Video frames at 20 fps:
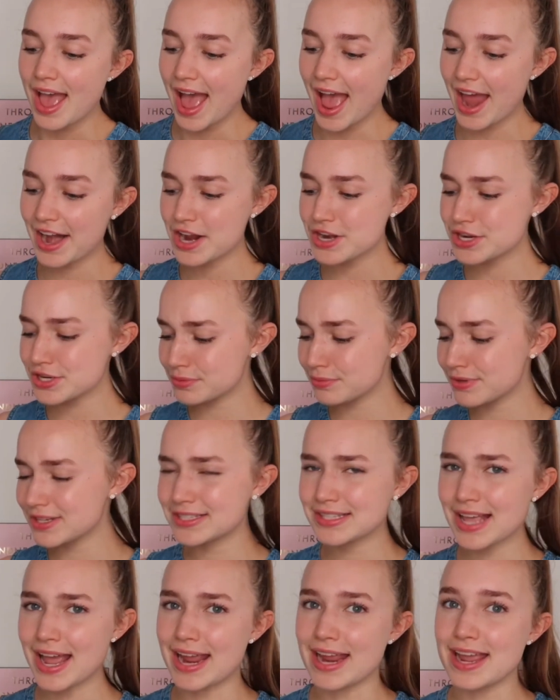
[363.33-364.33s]
And I just
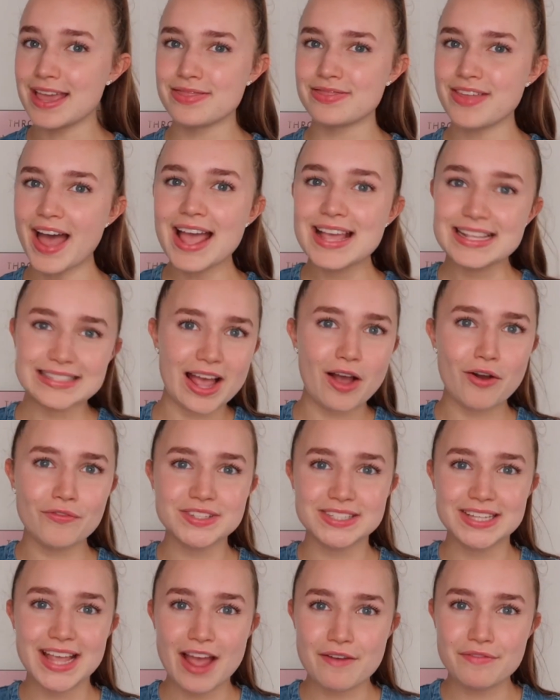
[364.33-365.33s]
wanna say, that is
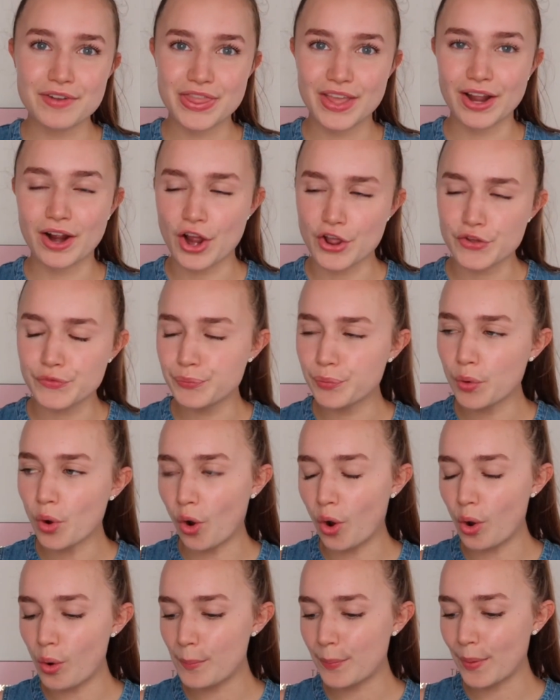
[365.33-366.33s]
obviously everything I've
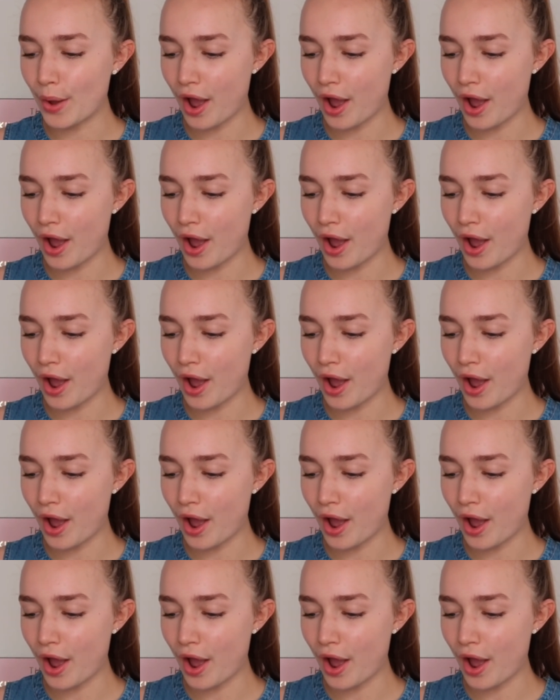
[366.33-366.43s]
bought,